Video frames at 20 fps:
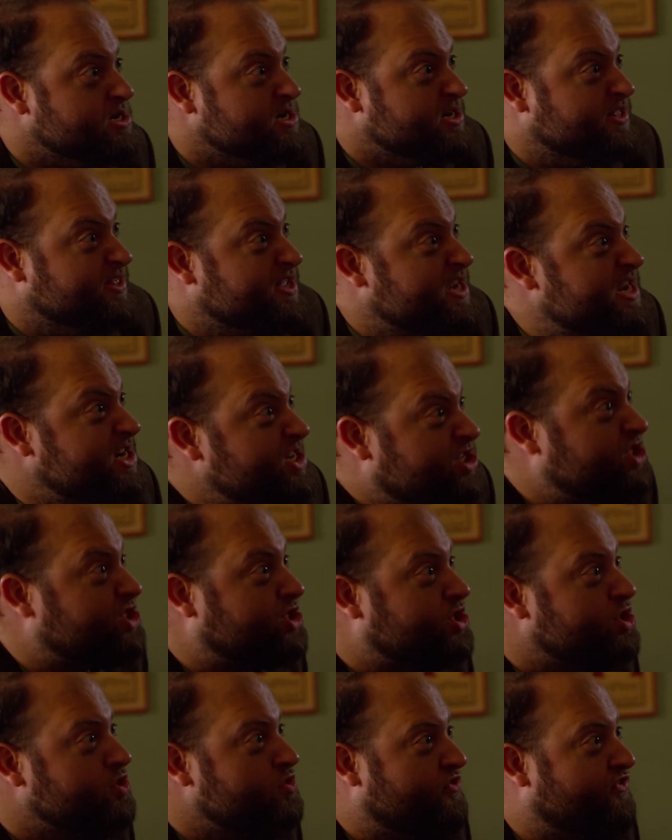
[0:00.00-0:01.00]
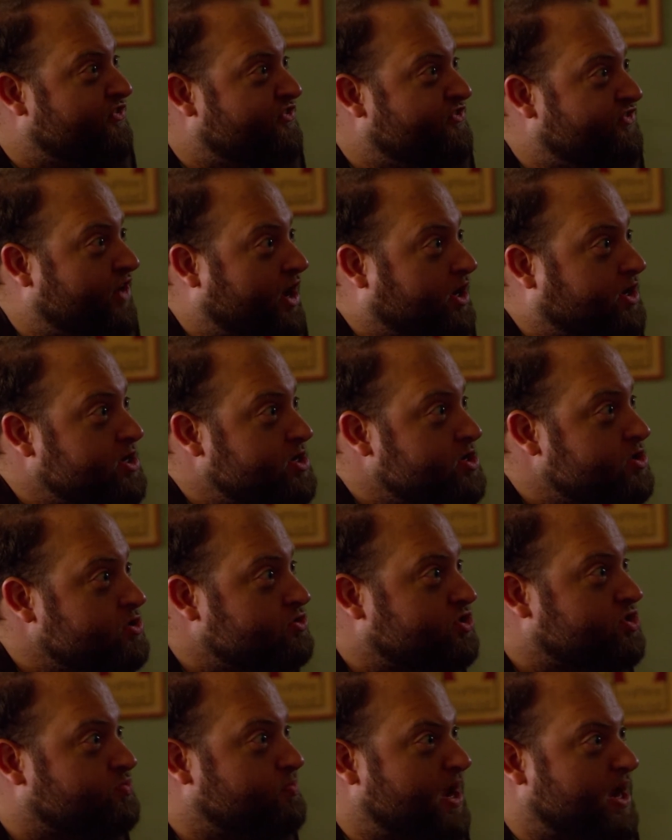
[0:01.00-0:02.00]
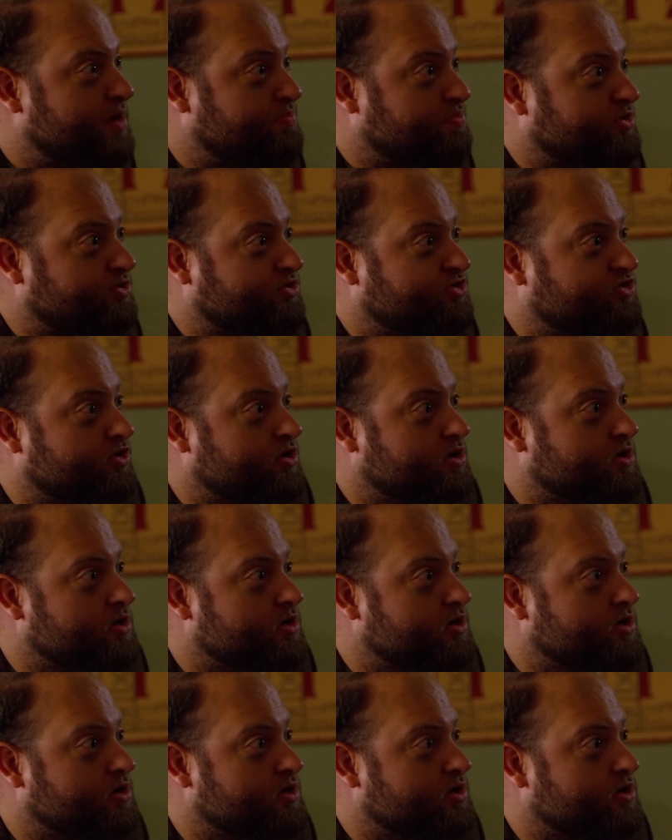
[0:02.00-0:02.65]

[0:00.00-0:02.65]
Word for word: and these two fucking newspapers.